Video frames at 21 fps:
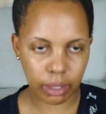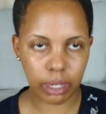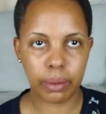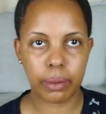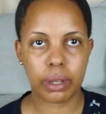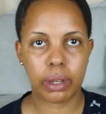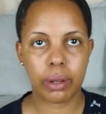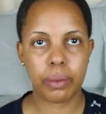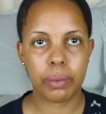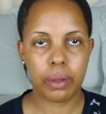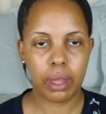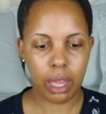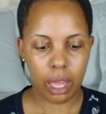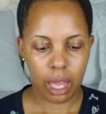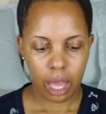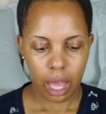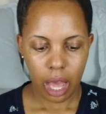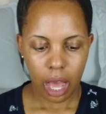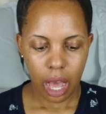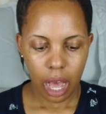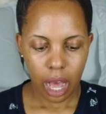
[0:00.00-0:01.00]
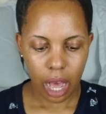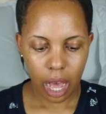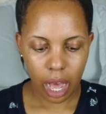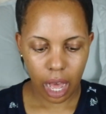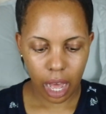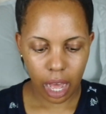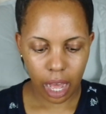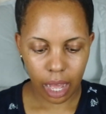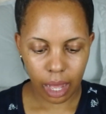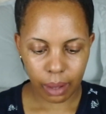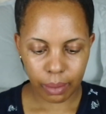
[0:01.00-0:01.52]
we go.
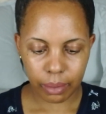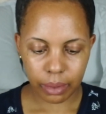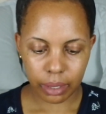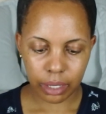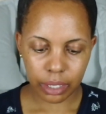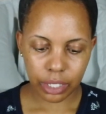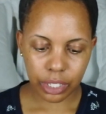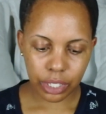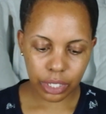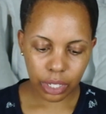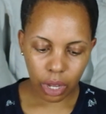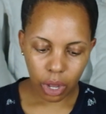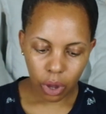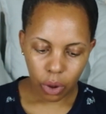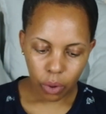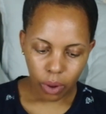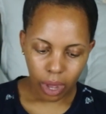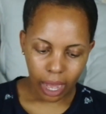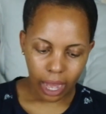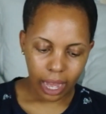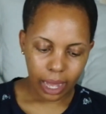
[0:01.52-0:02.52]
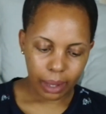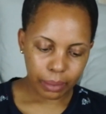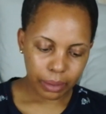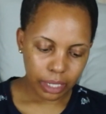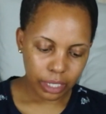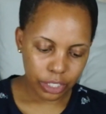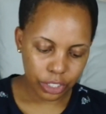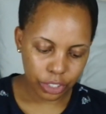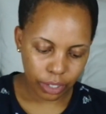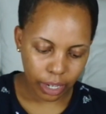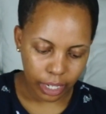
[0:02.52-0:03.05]
So I'm
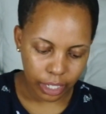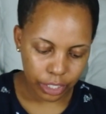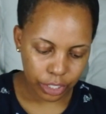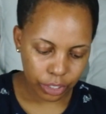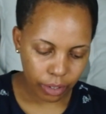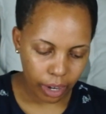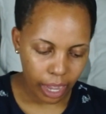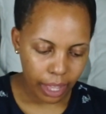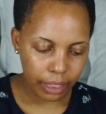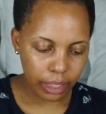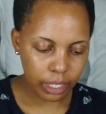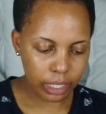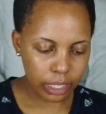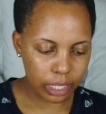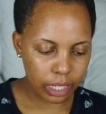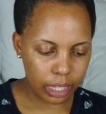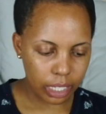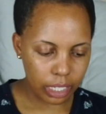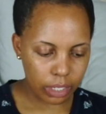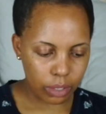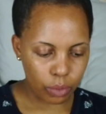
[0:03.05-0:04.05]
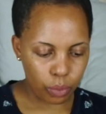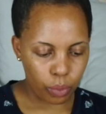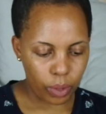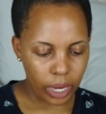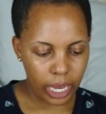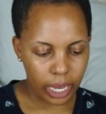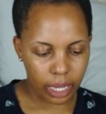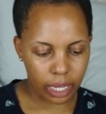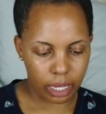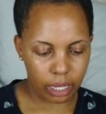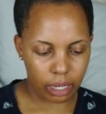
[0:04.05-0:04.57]
gonna try this
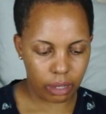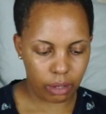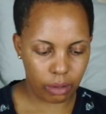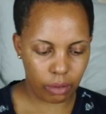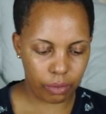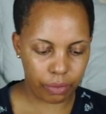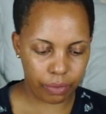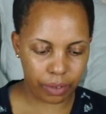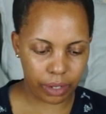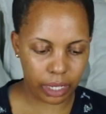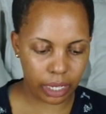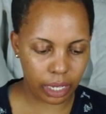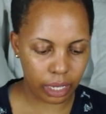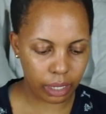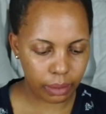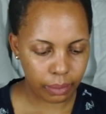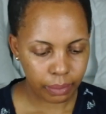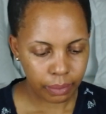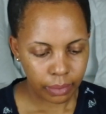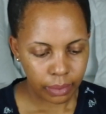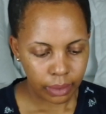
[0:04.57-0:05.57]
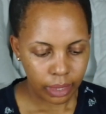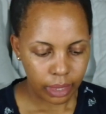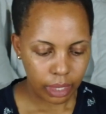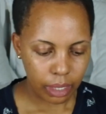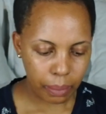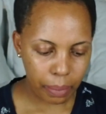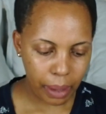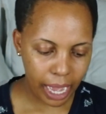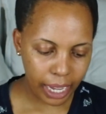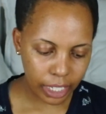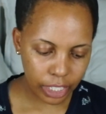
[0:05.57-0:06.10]
week, hopefully.
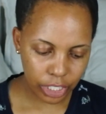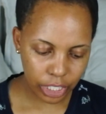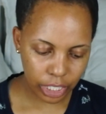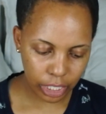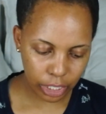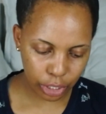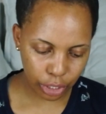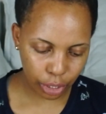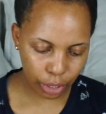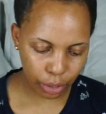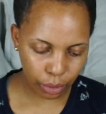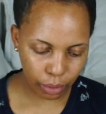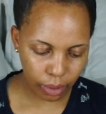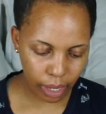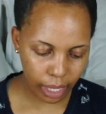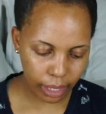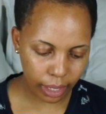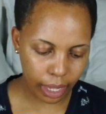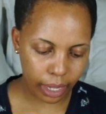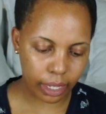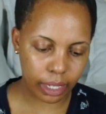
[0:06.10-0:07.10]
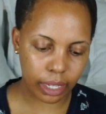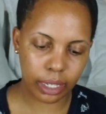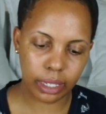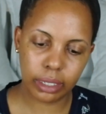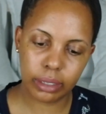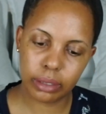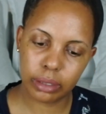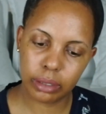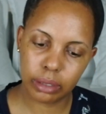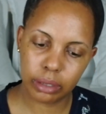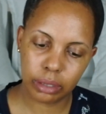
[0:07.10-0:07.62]
The packaging is cute. I like
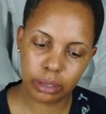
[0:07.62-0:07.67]
it.